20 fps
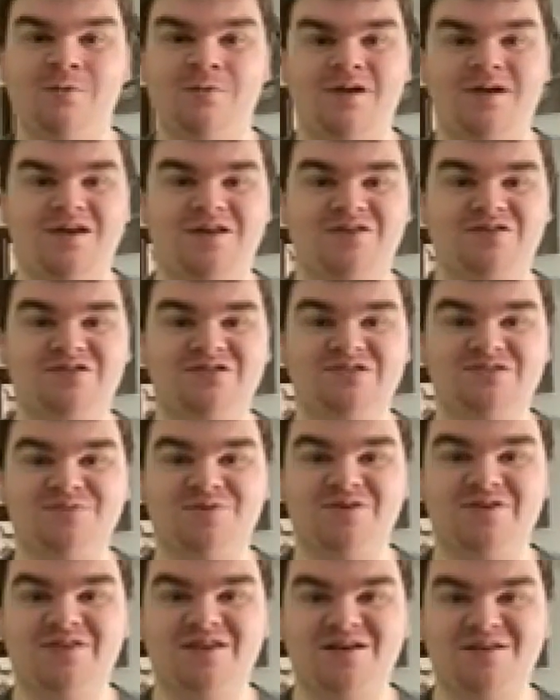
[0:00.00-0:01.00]
and
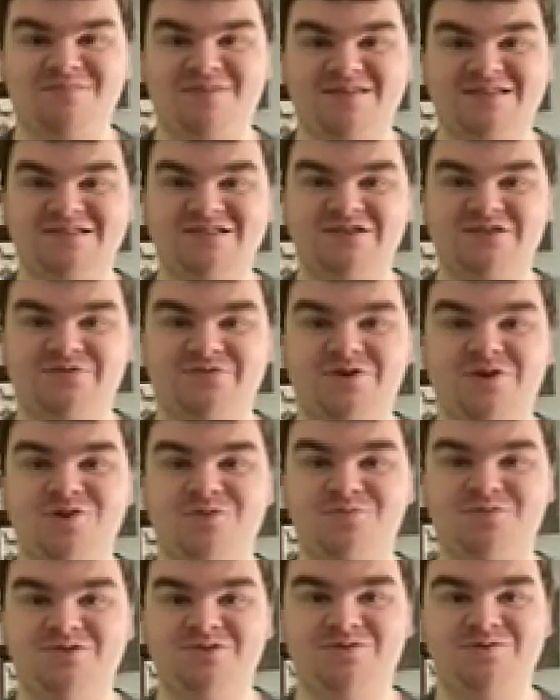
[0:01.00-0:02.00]
spread that message of
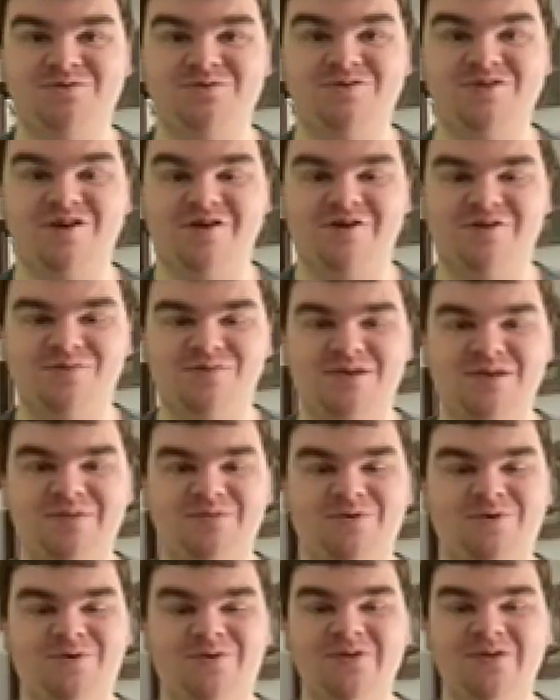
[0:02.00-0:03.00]
hope to other
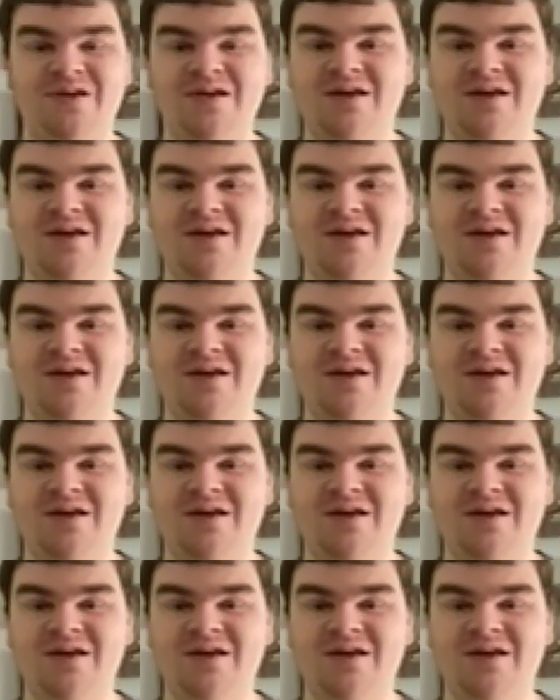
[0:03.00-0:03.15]
people.